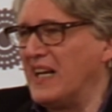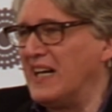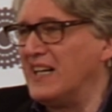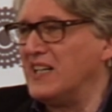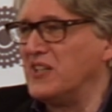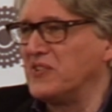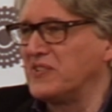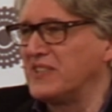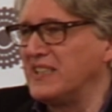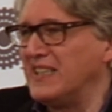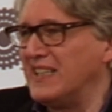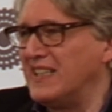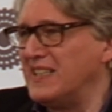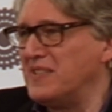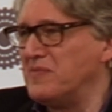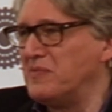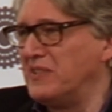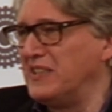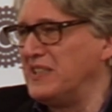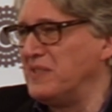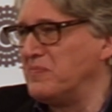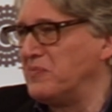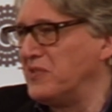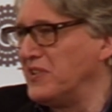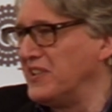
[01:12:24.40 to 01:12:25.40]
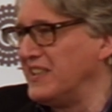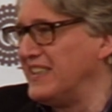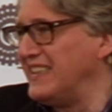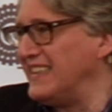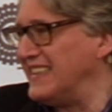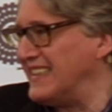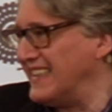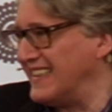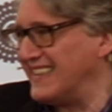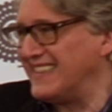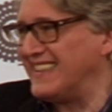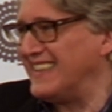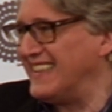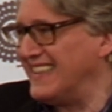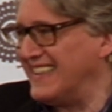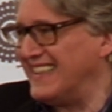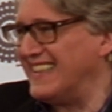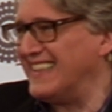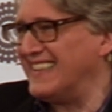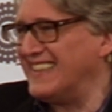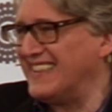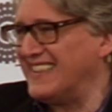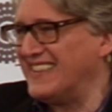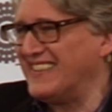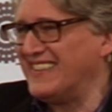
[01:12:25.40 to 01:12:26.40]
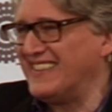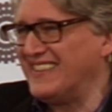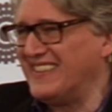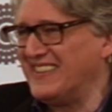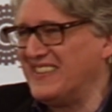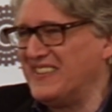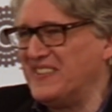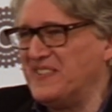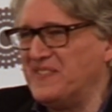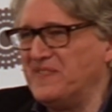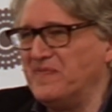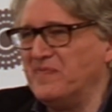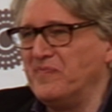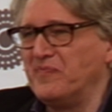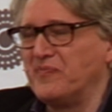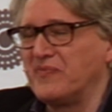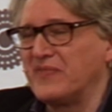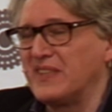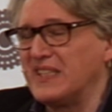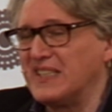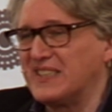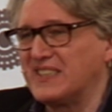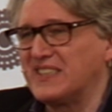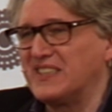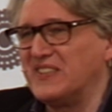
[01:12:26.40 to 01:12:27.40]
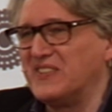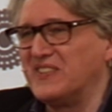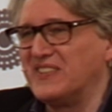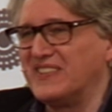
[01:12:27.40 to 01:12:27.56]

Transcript: how they are manipulated. Yeah, so